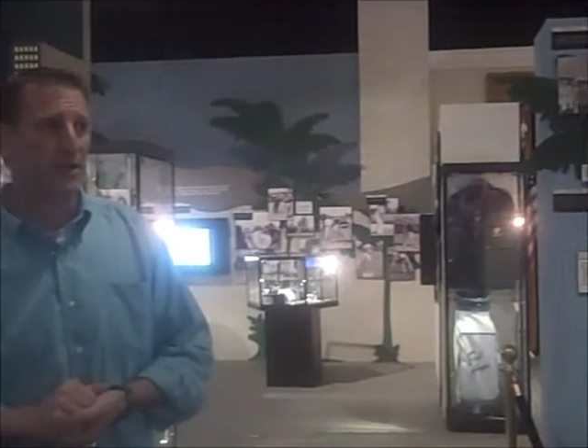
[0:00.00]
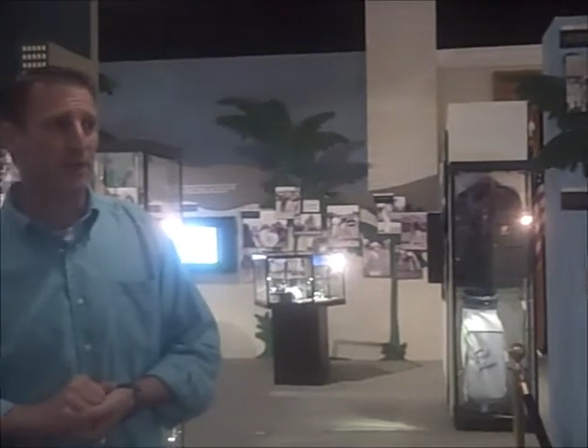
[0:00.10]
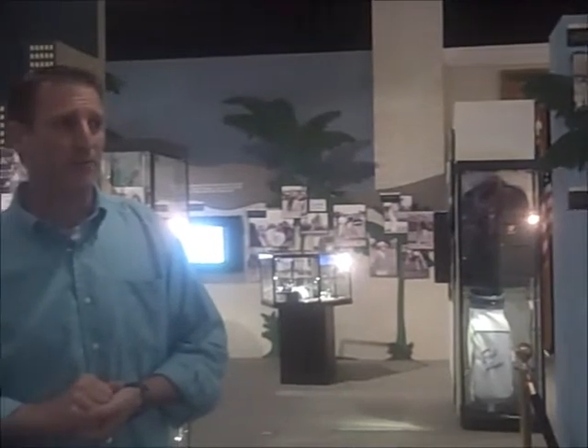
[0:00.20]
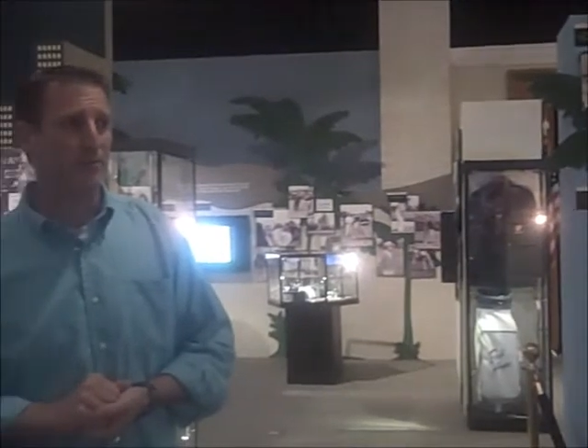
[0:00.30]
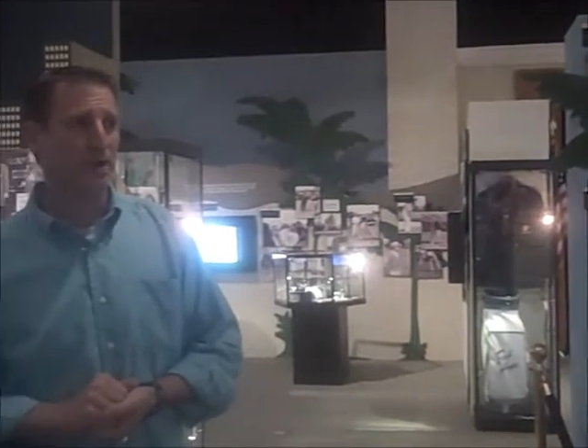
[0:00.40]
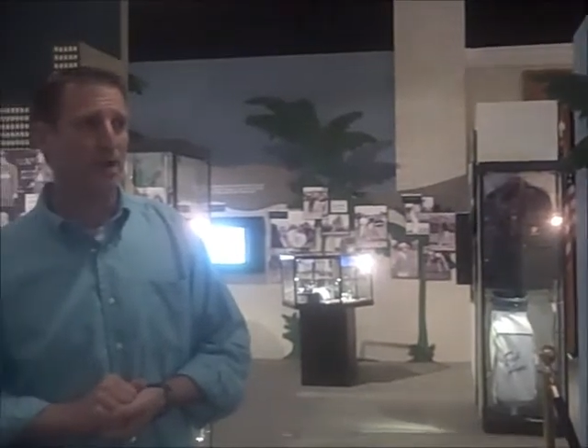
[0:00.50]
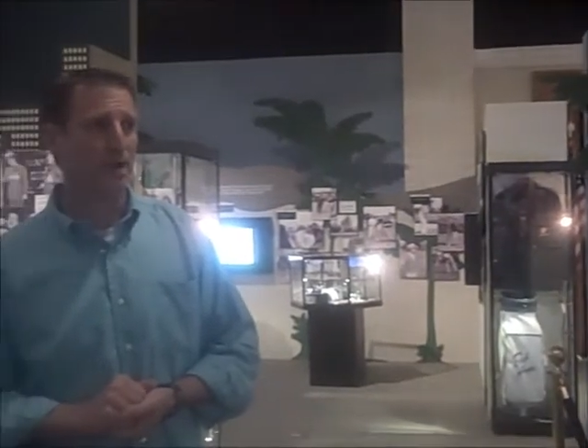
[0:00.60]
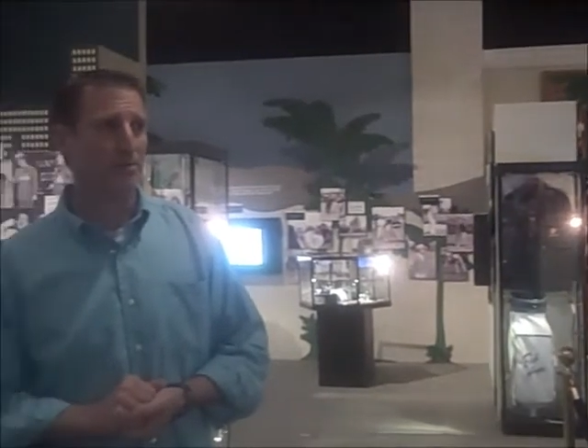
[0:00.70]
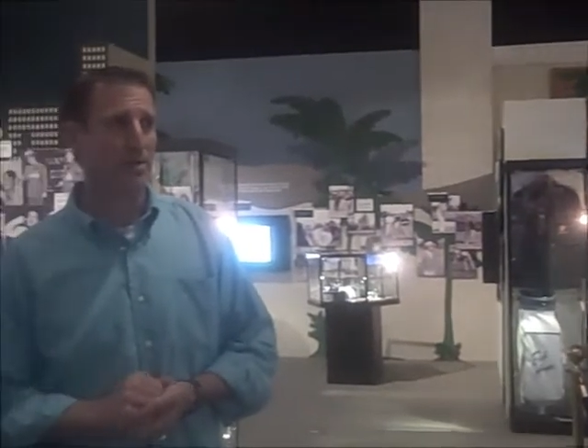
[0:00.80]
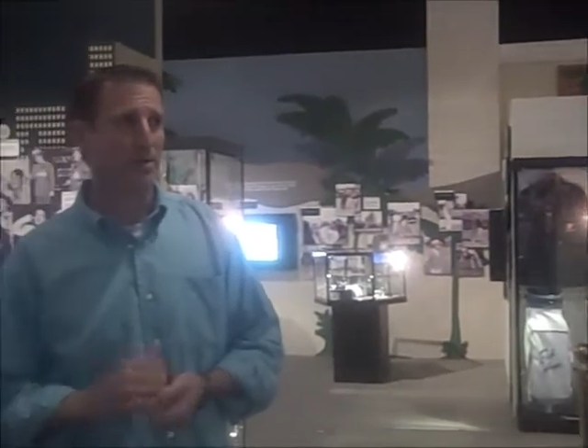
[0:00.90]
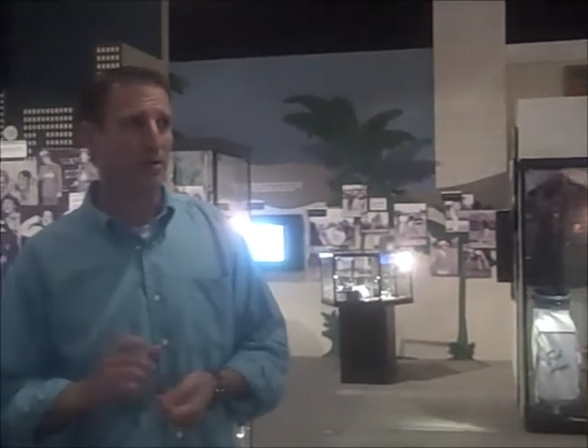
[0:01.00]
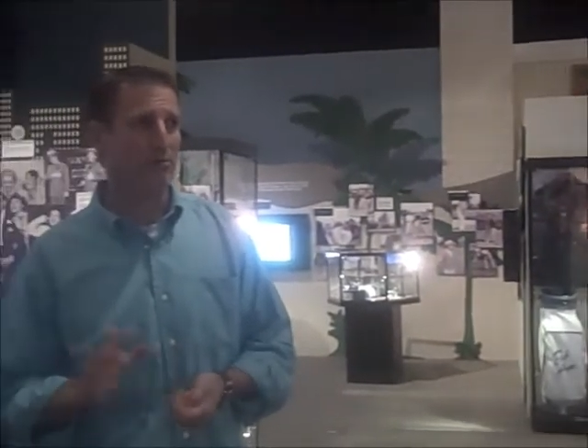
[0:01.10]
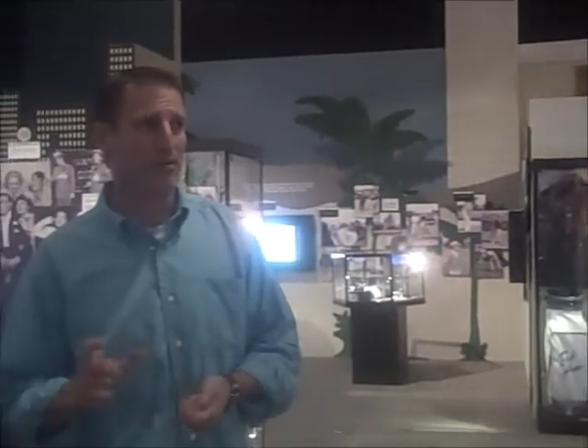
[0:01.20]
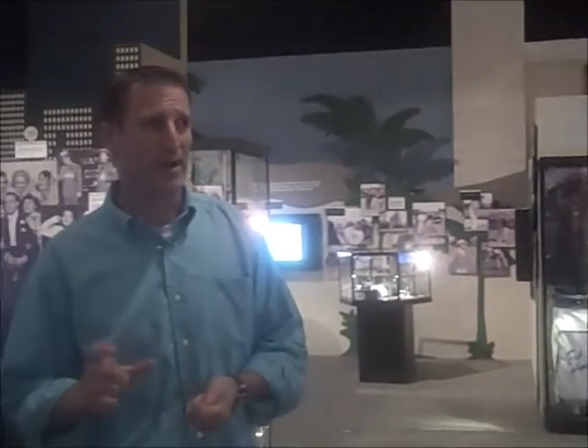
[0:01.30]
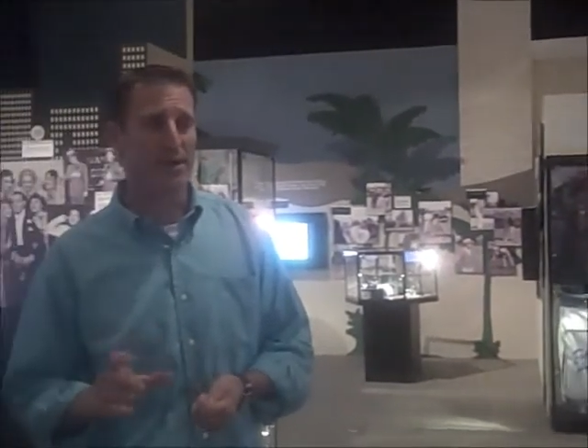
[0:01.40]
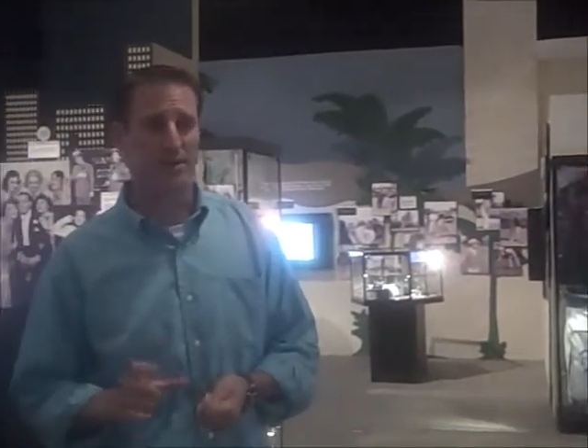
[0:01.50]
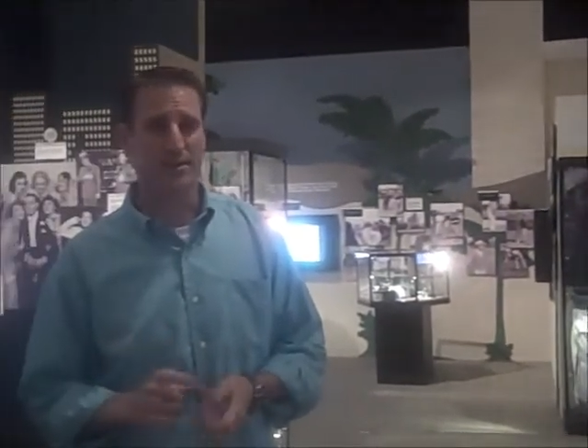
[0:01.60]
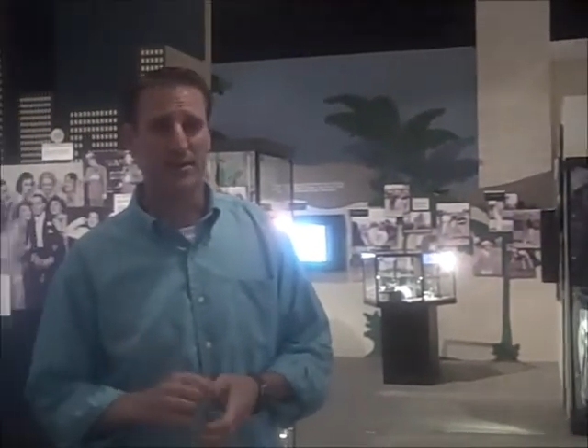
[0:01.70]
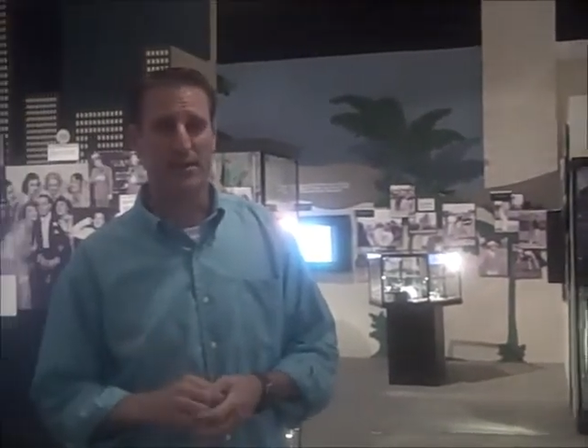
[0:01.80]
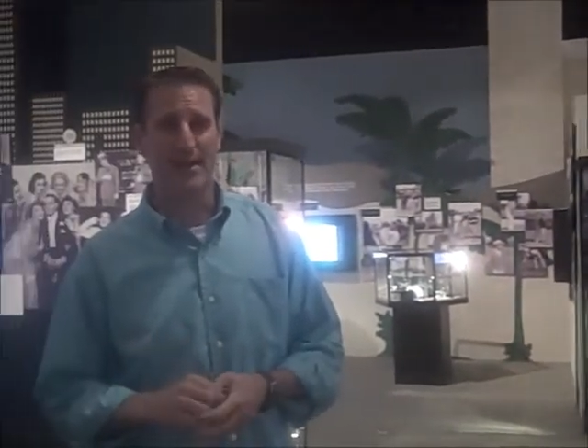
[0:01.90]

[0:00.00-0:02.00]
little-known fact is that